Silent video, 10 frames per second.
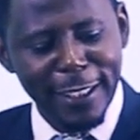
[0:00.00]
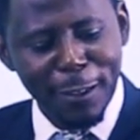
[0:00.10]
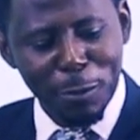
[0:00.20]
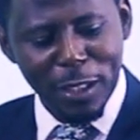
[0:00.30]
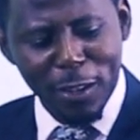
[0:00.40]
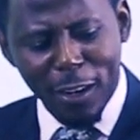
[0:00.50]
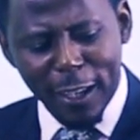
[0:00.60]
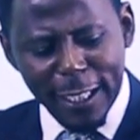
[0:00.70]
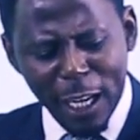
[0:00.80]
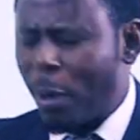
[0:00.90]
with
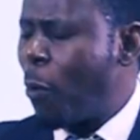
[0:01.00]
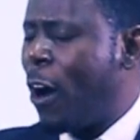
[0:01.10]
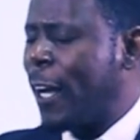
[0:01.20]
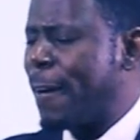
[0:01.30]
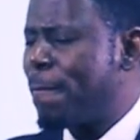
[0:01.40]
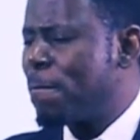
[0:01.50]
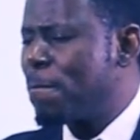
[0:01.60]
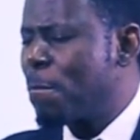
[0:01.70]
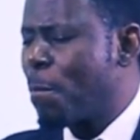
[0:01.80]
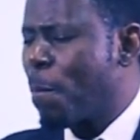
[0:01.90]
God. Number one,
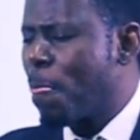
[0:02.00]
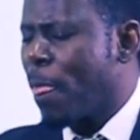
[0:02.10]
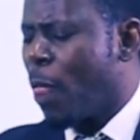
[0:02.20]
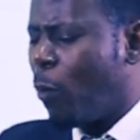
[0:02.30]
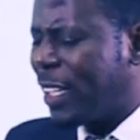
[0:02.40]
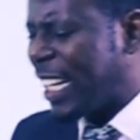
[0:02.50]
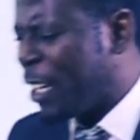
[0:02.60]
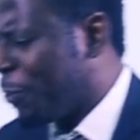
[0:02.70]
what are the